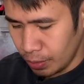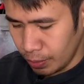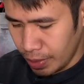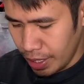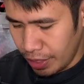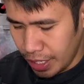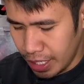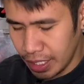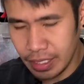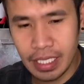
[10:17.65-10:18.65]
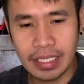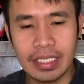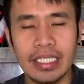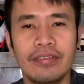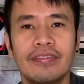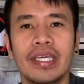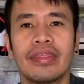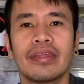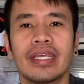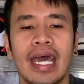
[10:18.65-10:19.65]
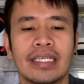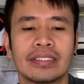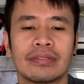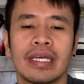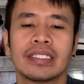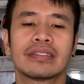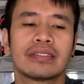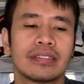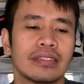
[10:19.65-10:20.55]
with the Yeezy V3 Azareth,